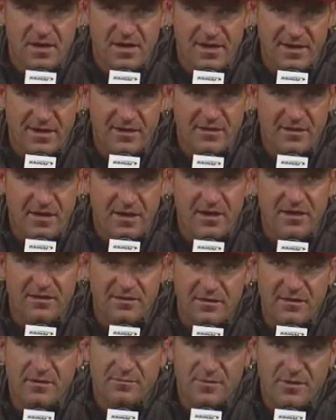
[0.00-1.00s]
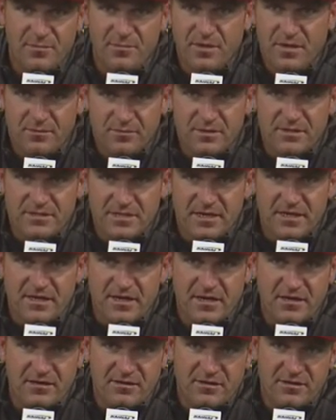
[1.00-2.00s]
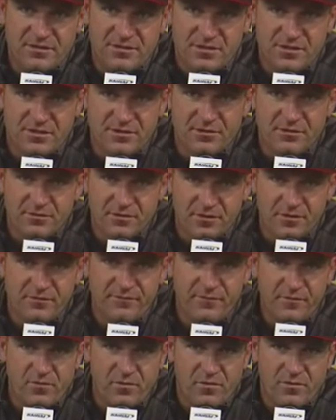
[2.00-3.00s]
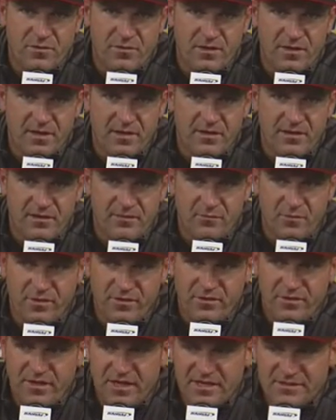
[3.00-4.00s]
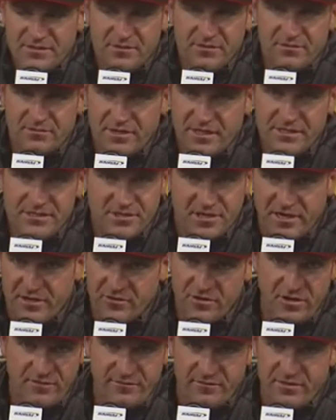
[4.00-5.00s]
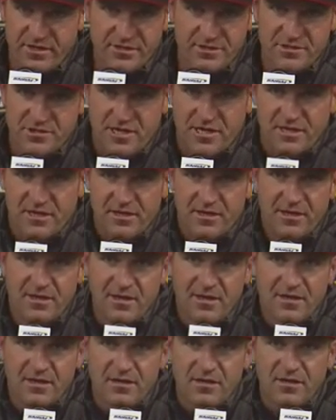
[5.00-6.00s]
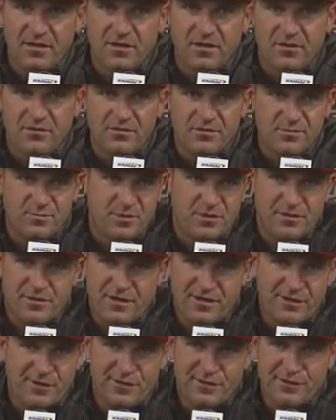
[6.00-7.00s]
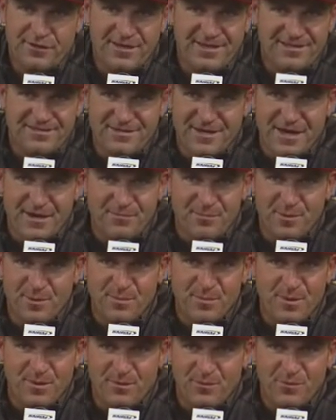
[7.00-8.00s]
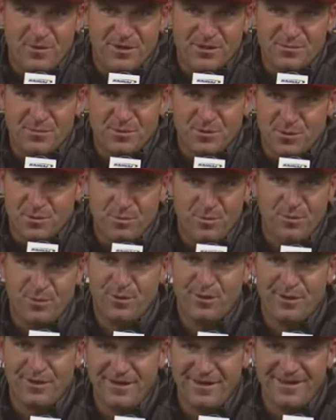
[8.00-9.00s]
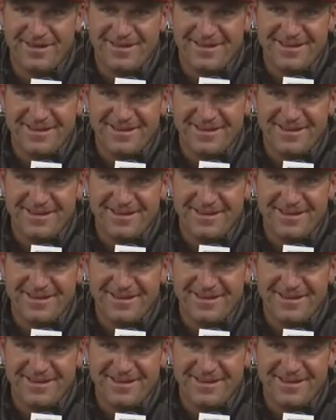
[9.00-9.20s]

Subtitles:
I got a lot that I'm going to be able to take out of this year and learn for. And whether that's on the racetrack or off the racetrack, you know, there's been a lot of good things happen. I mean, I watched my little boy,